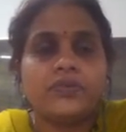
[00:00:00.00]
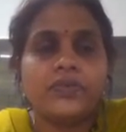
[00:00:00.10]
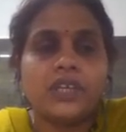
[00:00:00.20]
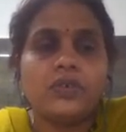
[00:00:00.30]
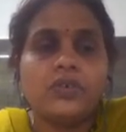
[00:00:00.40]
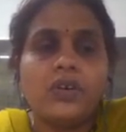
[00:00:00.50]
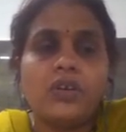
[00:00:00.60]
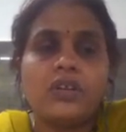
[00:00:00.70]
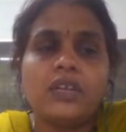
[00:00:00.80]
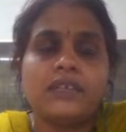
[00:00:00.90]
We know
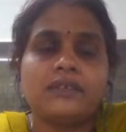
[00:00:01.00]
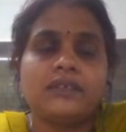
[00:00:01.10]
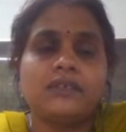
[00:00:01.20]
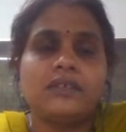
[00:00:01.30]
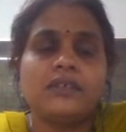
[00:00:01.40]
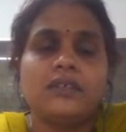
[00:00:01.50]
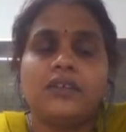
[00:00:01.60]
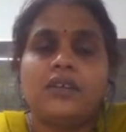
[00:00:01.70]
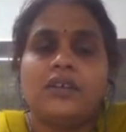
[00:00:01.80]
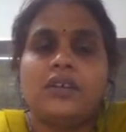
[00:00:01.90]
all these things
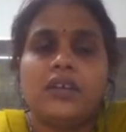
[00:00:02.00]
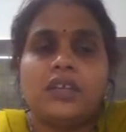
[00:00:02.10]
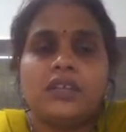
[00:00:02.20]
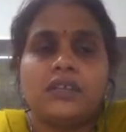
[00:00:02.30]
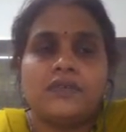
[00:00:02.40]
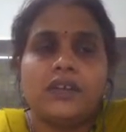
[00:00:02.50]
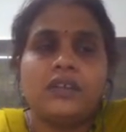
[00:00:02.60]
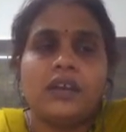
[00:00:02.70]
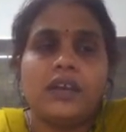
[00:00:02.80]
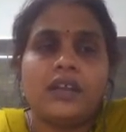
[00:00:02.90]
in this
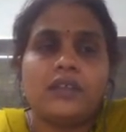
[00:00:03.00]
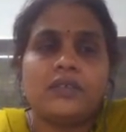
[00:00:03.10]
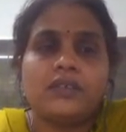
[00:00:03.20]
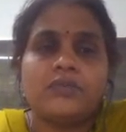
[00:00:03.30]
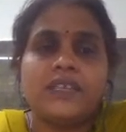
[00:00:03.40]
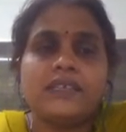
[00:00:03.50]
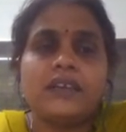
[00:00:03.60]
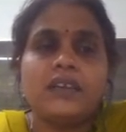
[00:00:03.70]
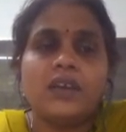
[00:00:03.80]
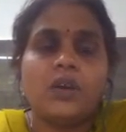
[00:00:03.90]
one, and
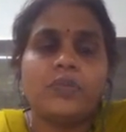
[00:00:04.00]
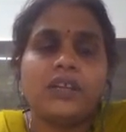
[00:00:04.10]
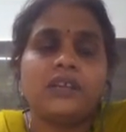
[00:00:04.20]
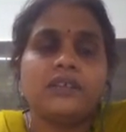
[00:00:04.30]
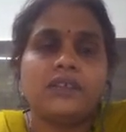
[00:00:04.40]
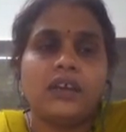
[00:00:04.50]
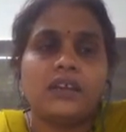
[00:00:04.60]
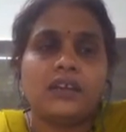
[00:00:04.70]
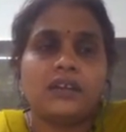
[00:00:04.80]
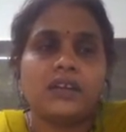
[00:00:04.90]
basically operators
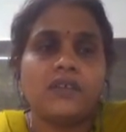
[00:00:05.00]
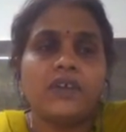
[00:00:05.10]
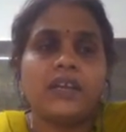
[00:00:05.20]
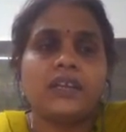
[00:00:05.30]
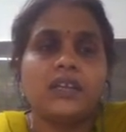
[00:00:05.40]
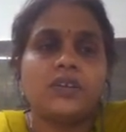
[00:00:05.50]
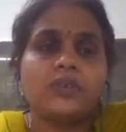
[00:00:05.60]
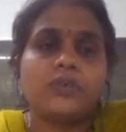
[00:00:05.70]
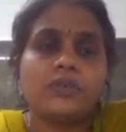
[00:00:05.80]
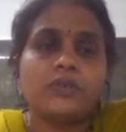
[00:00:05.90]
are divided into